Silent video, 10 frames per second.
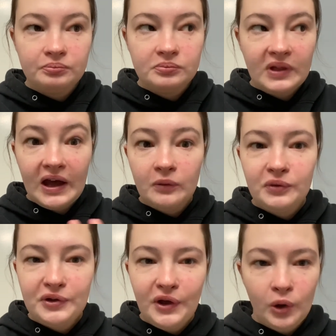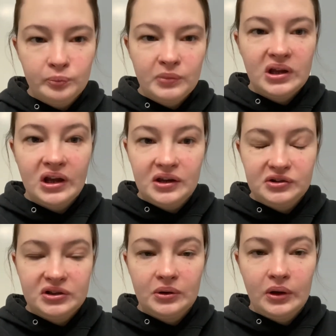that really helped me get
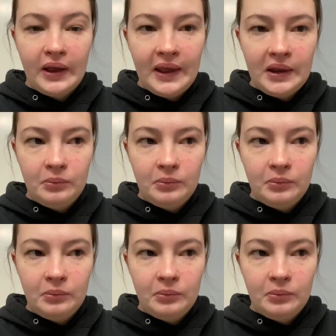into a